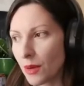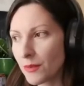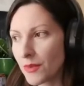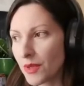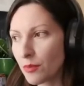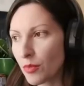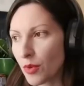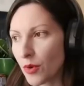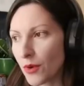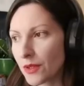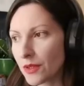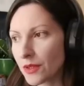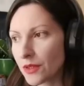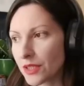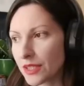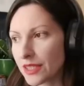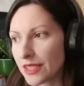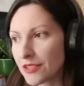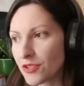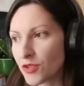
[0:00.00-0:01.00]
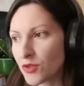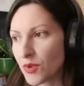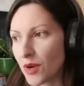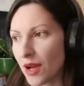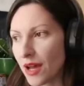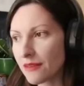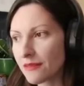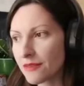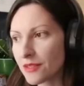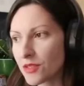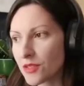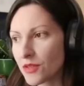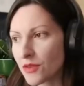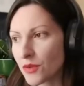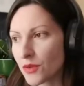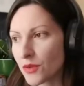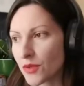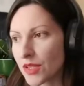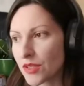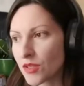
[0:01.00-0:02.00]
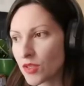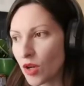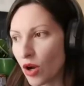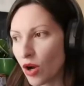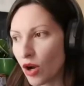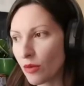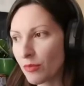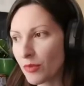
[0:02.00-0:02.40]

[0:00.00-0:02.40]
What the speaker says: from the boiler that travels through this